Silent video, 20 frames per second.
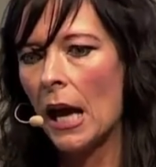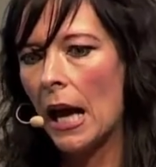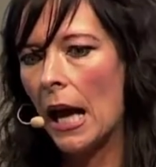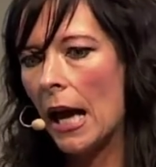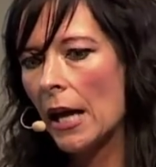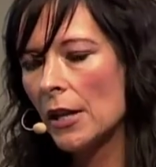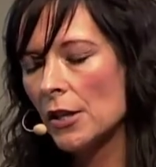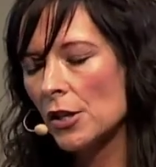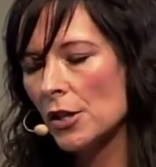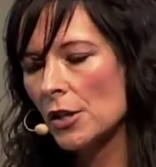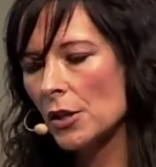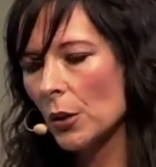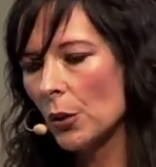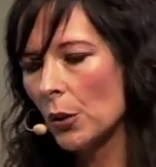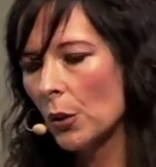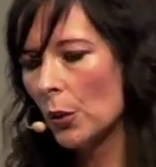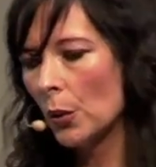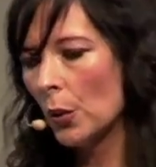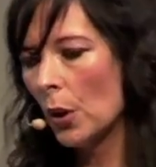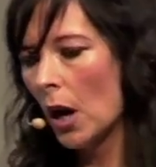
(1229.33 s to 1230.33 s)
And
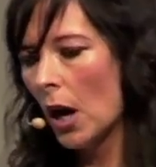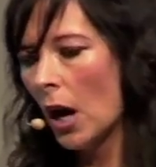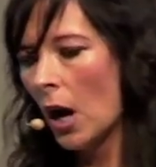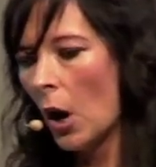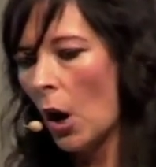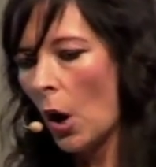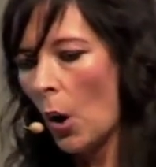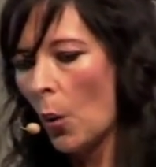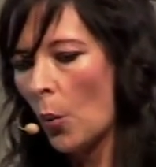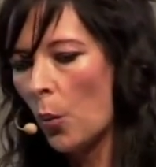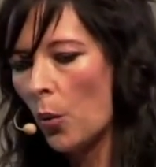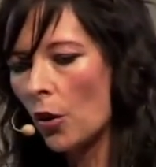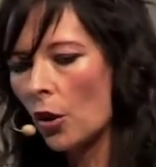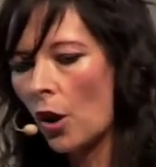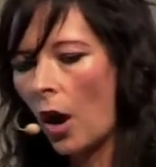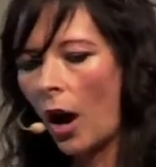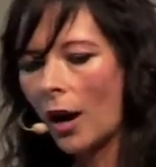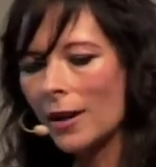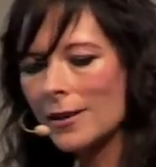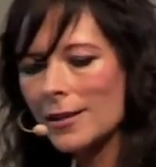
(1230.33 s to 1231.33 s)
so we're
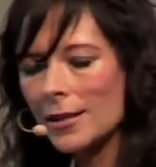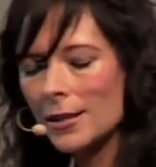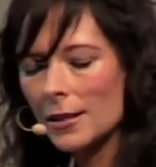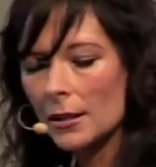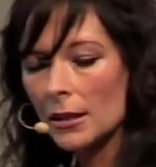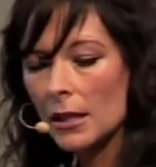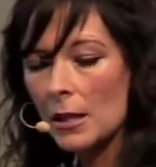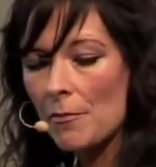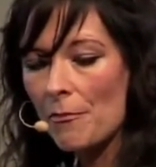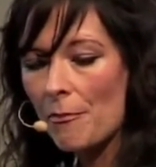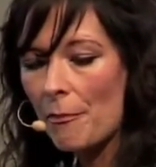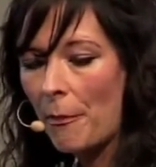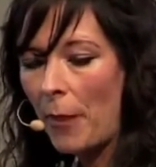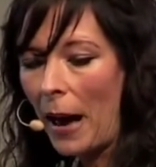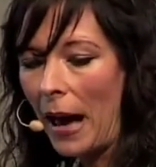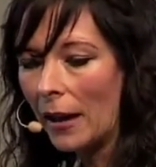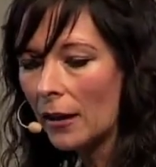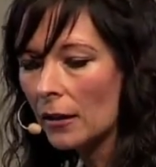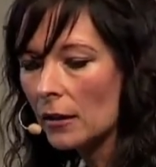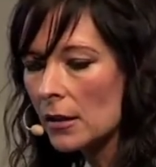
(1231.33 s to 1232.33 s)
constantly
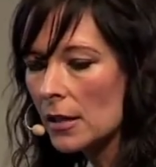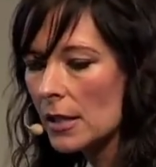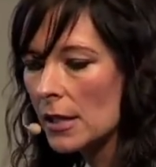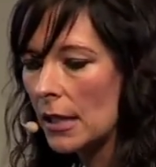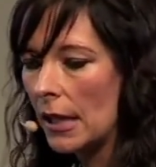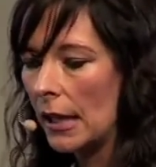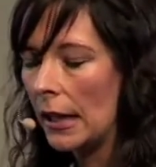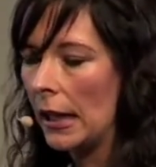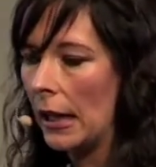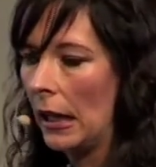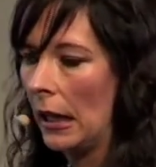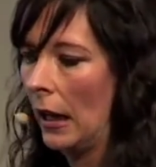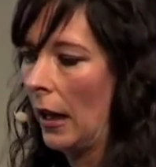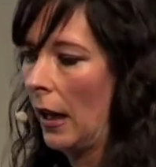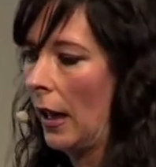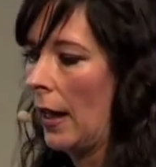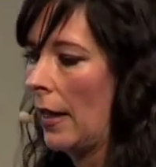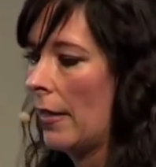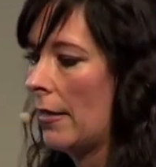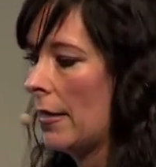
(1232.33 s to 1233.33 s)
balancing
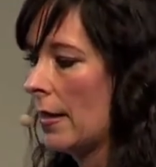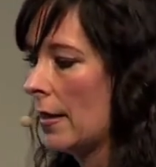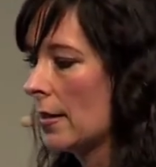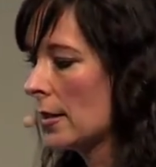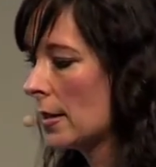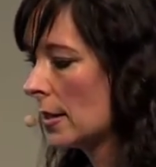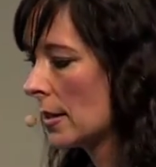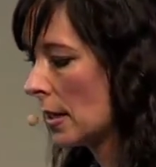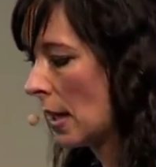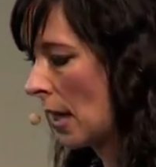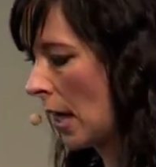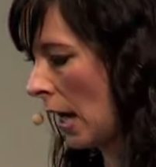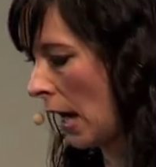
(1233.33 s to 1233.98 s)
this